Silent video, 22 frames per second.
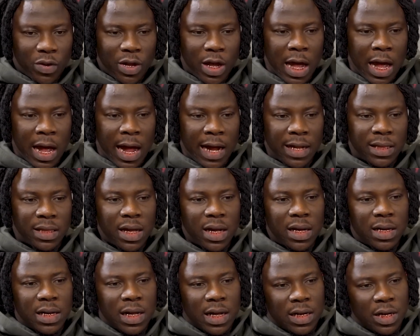Yeah, I
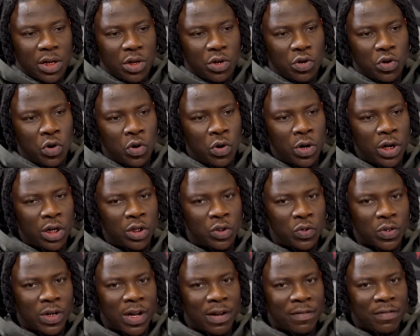think that you know it
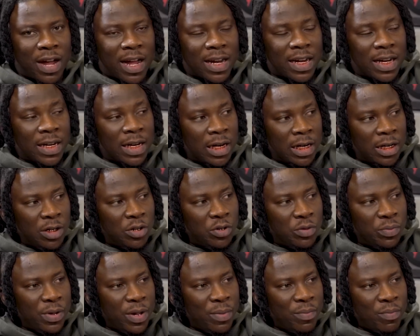would have added a
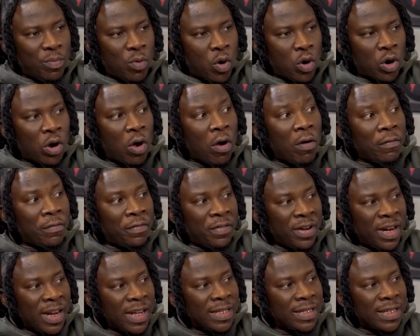little bit more
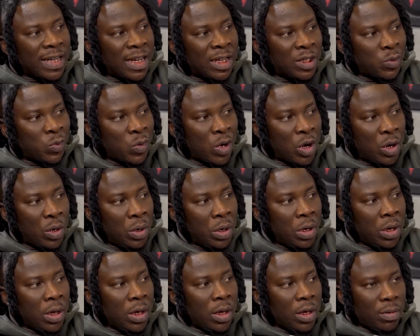confidence as well.
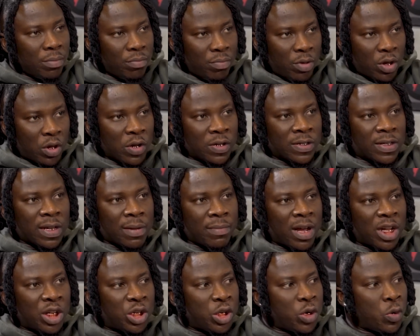Because
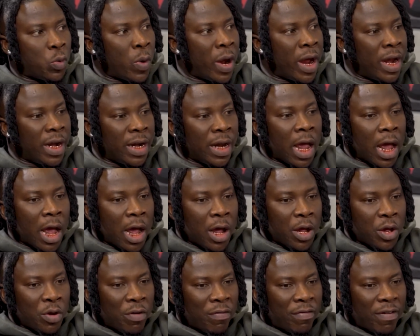imagine when
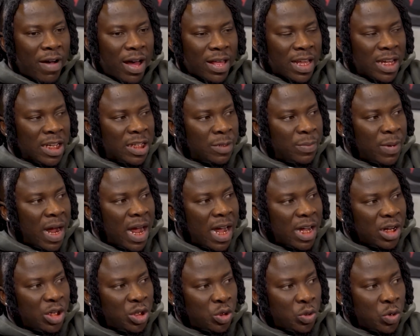your father is
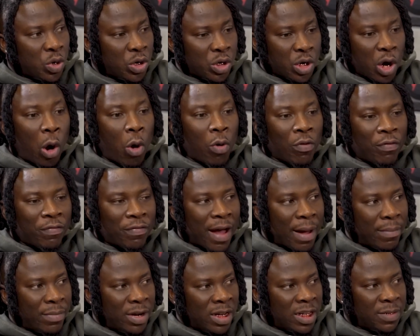behind you or your whole
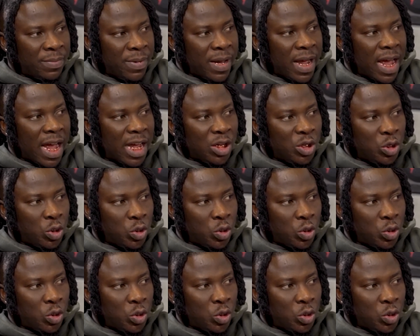family is behind